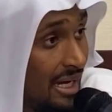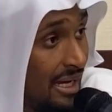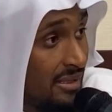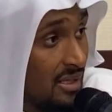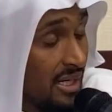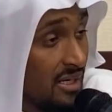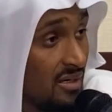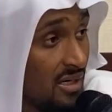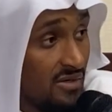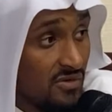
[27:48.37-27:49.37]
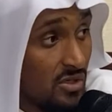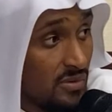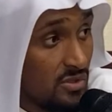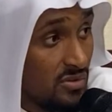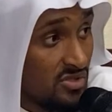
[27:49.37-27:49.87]
and I can either go
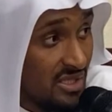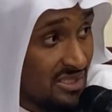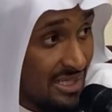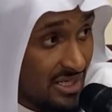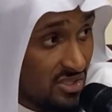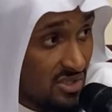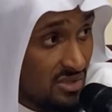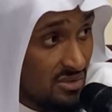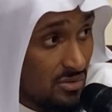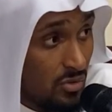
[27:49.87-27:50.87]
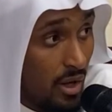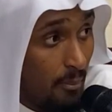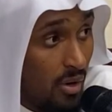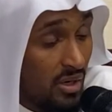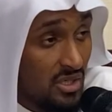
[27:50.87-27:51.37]
into a transaction or a
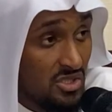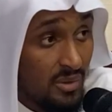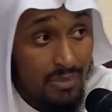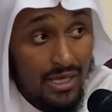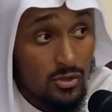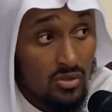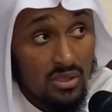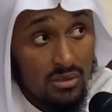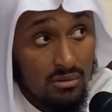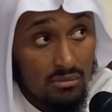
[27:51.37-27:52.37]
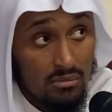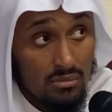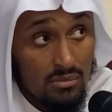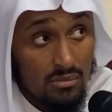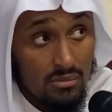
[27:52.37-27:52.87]
partnership that is going to
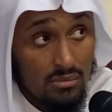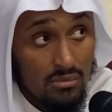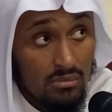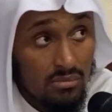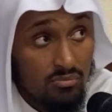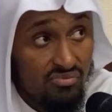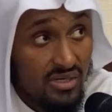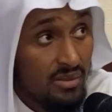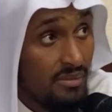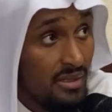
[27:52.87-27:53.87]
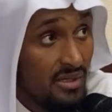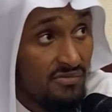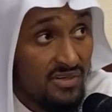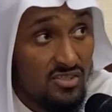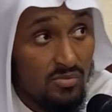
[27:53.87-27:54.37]
bring him an
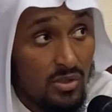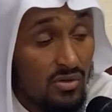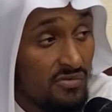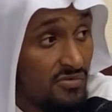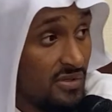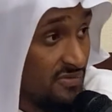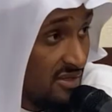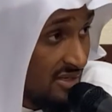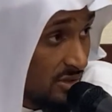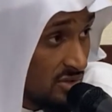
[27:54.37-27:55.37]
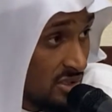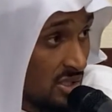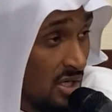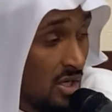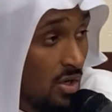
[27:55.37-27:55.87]
investment of 50,000,
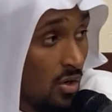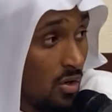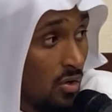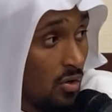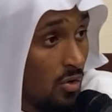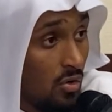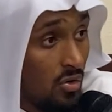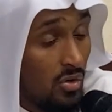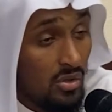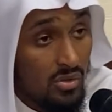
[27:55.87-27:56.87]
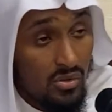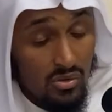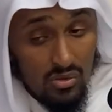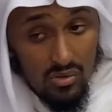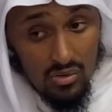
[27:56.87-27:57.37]
or
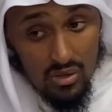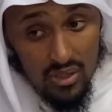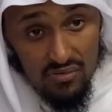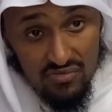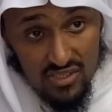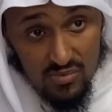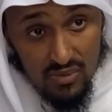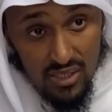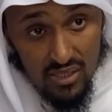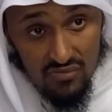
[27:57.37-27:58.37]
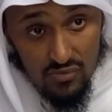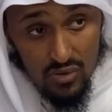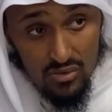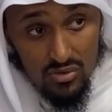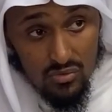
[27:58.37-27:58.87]
another
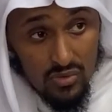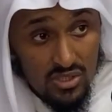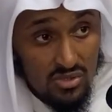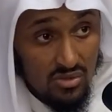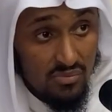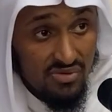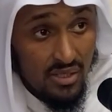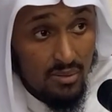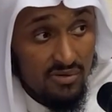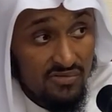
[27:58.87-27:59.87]
one which is going to bring in an